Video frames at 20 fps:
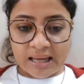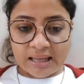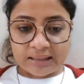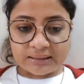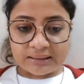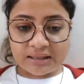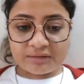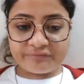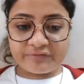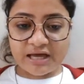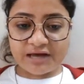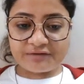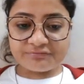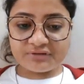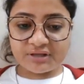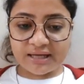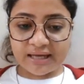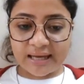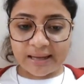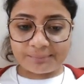Then we have the
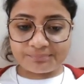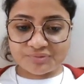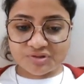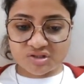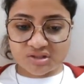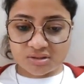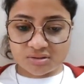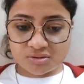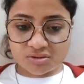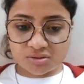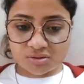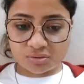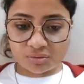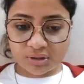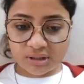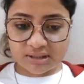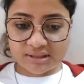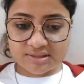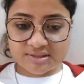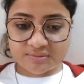capsid.
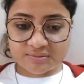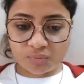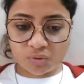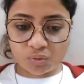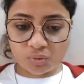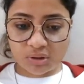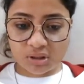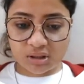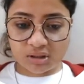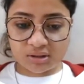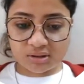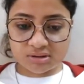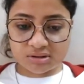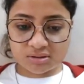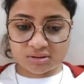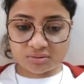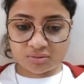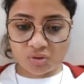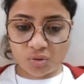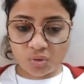Okay, this blue colored
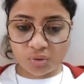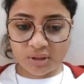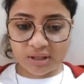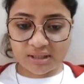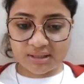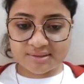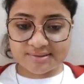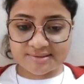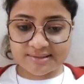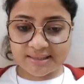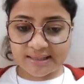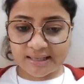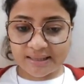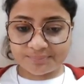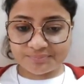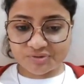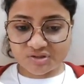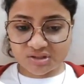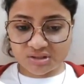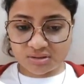coating is the
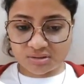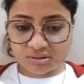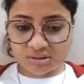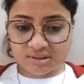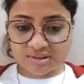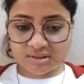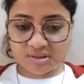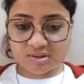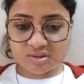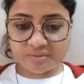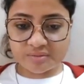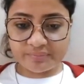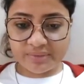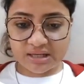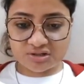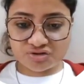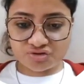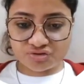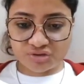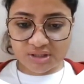capsid. This is the
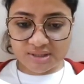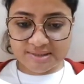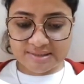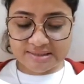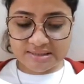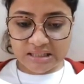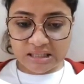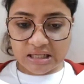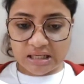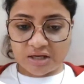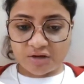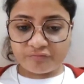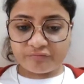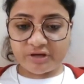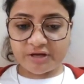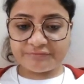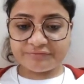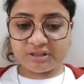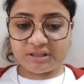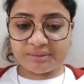matrix. We
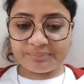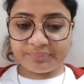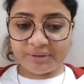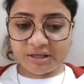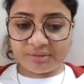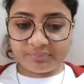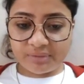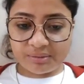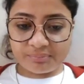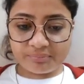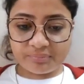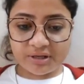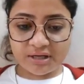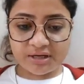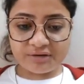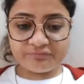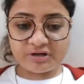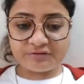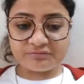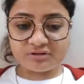have the lipid
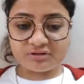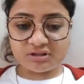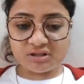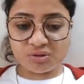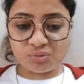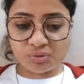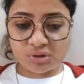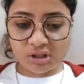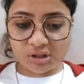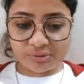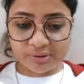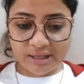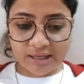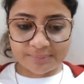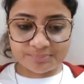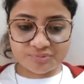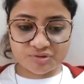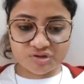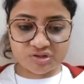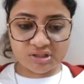membrane, we have the
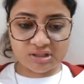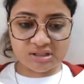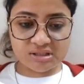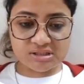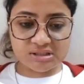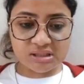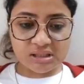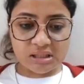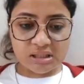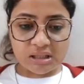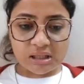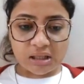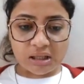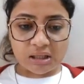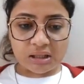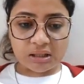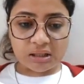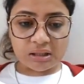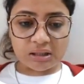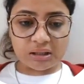nucleocapsid.
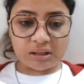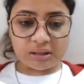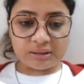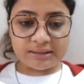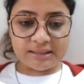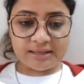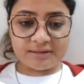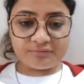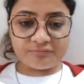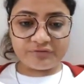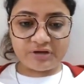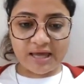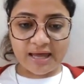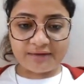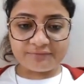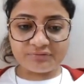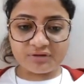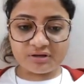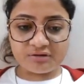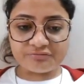Then we
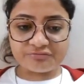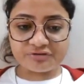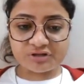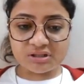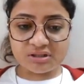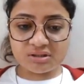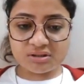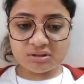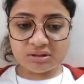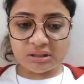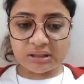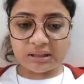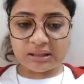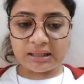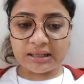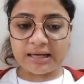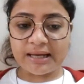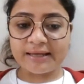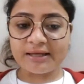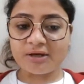have the different
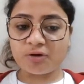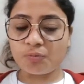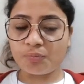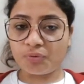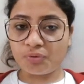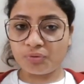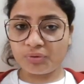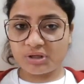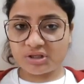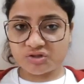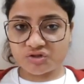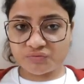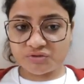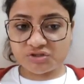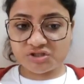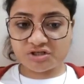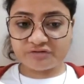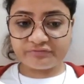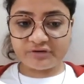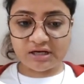glycoproteins, which
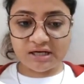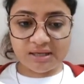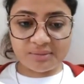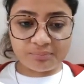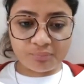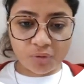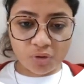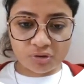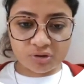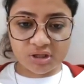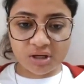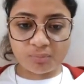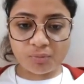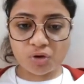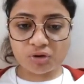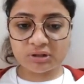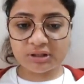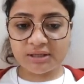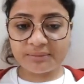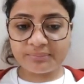are very important.
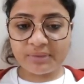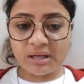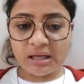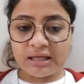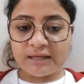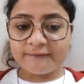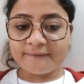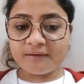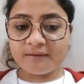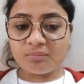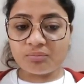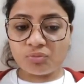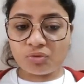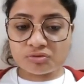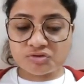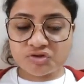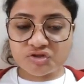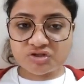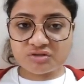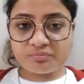Among them, the
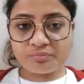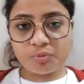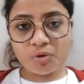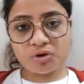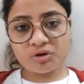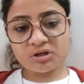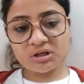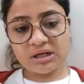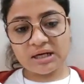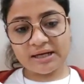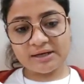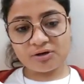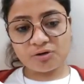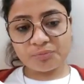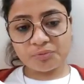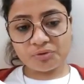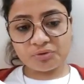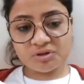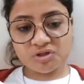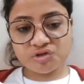most important
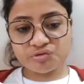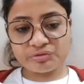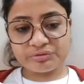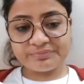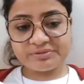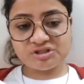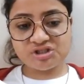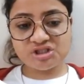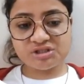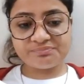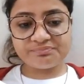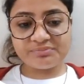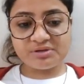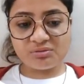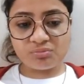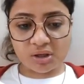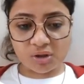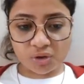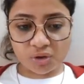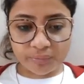glycoproteins will be
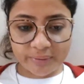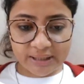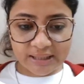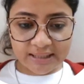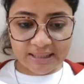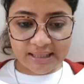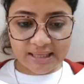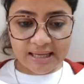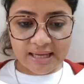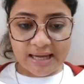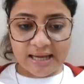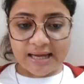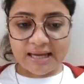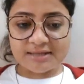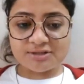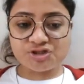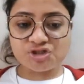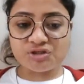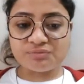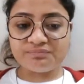GP120
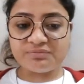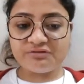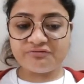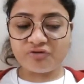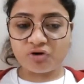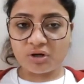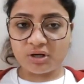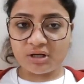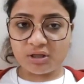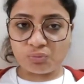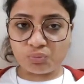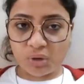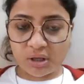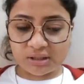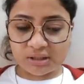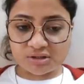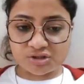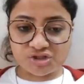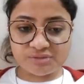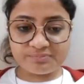and
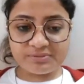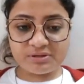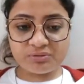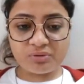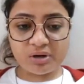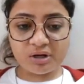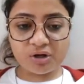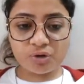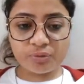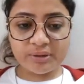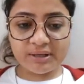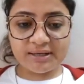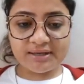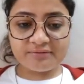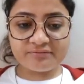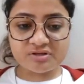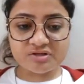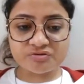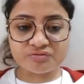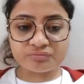GP41.
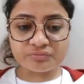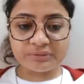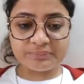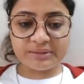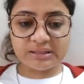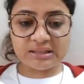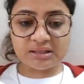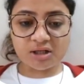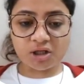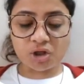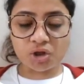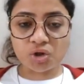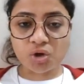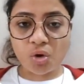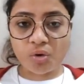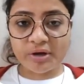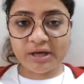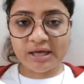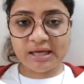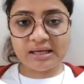GP120 will be the
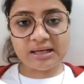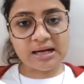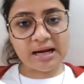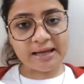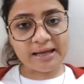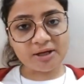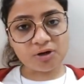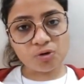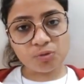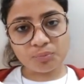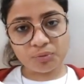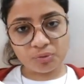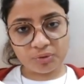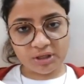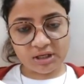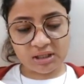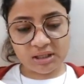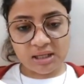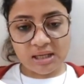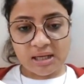docking
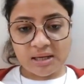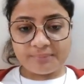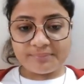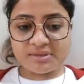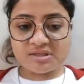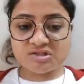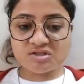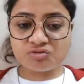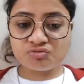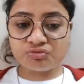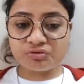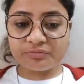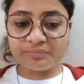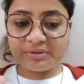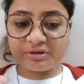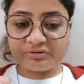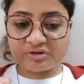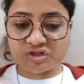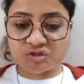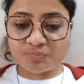glycoprotein, means it will be
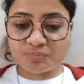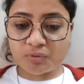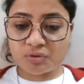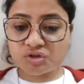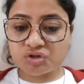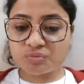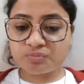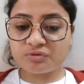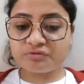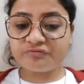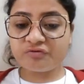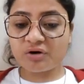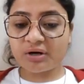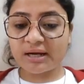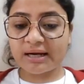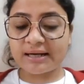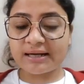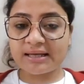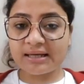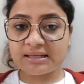responsible for
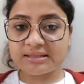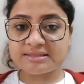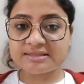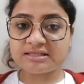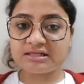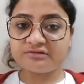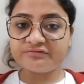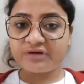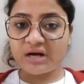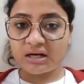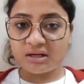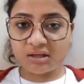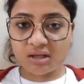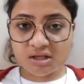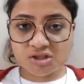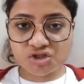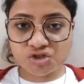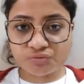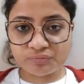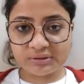getting itself
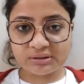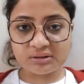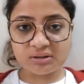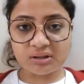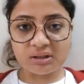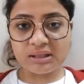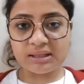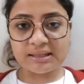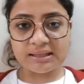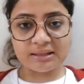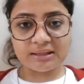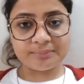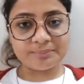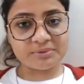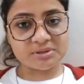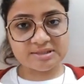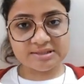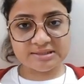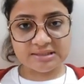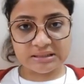attached with the T helper
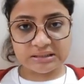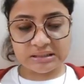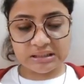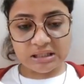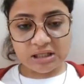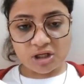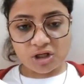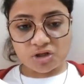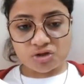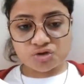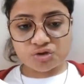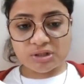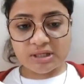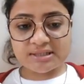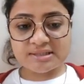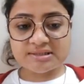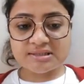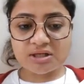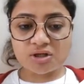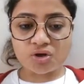cell. So that
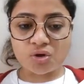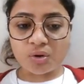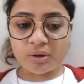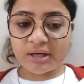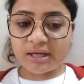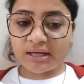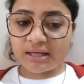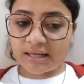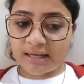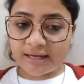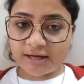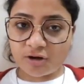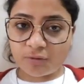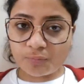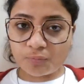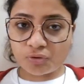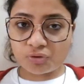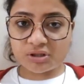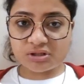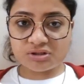is the docking
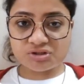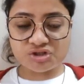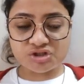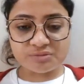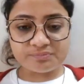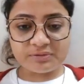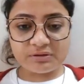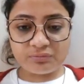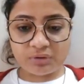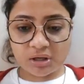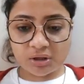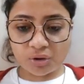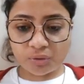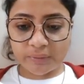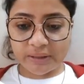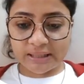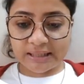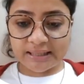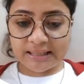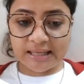glycoprotein
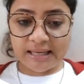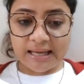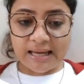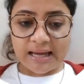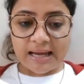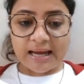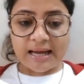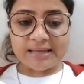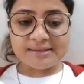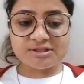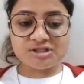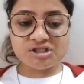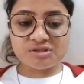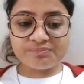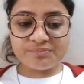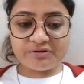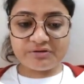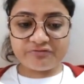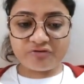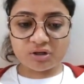GP120, and
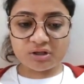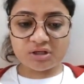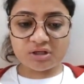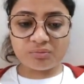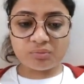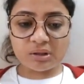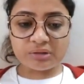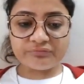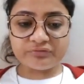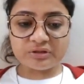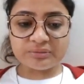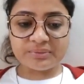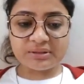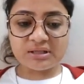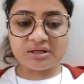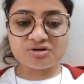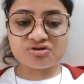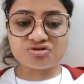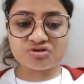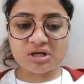GP41 will be
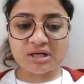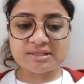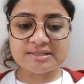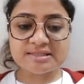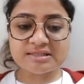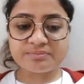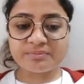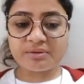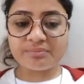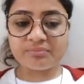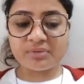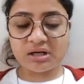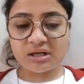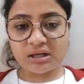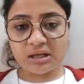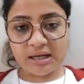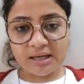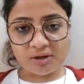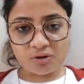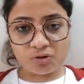the transmembrane
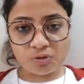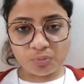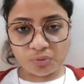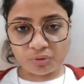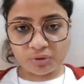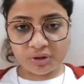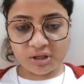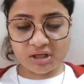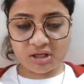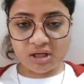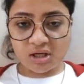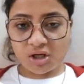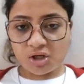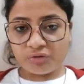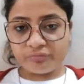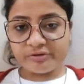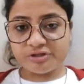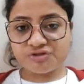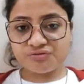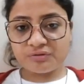glycoprotein,
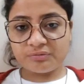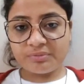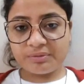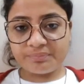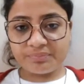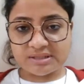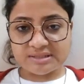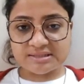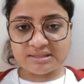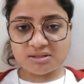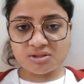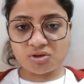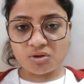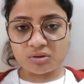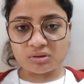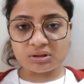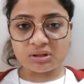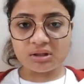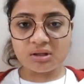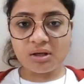which will be present
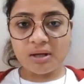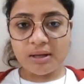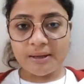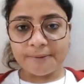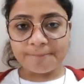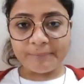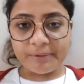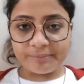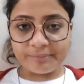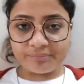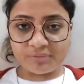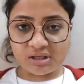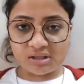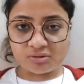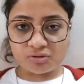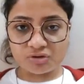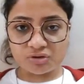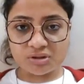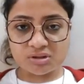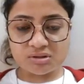on the membrane,
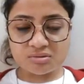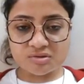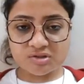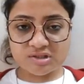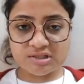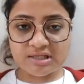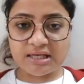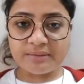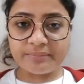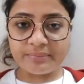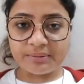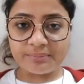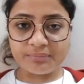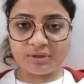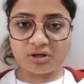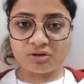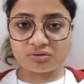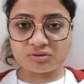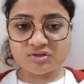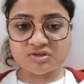on the cell
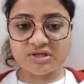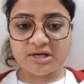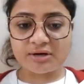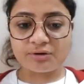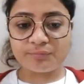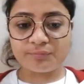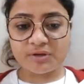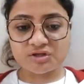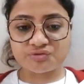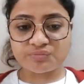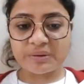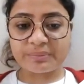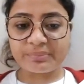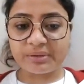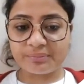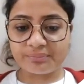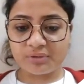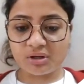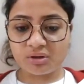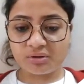membrane or the cytoplasmic
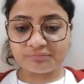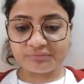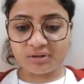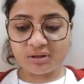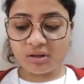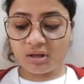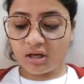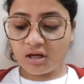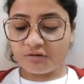membrane of the